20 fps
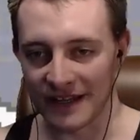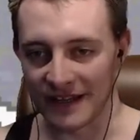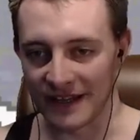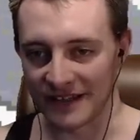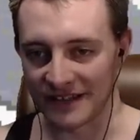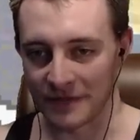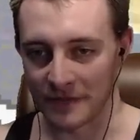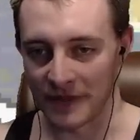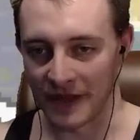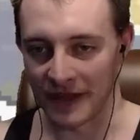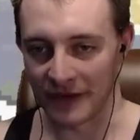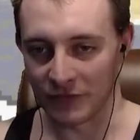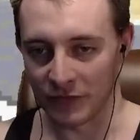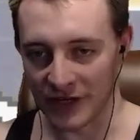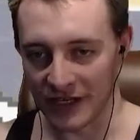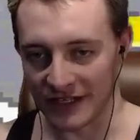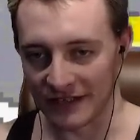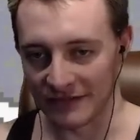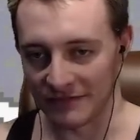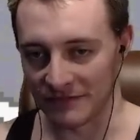there's some like
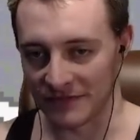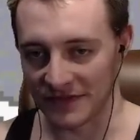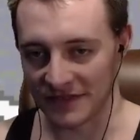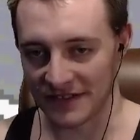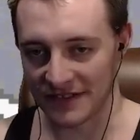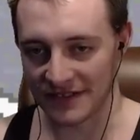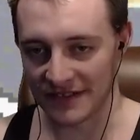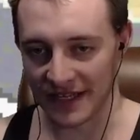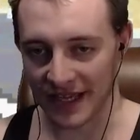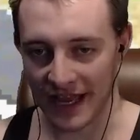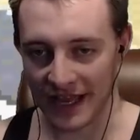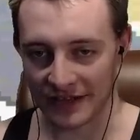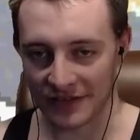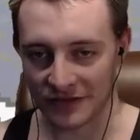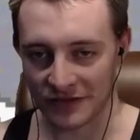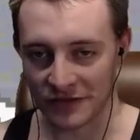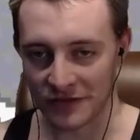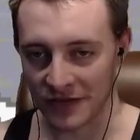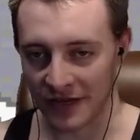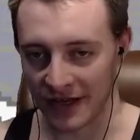really sick-ass
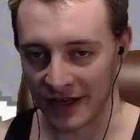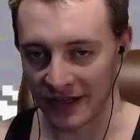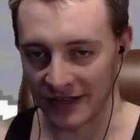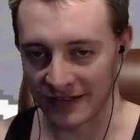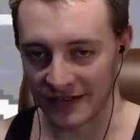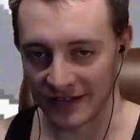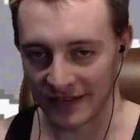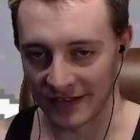shortcuts in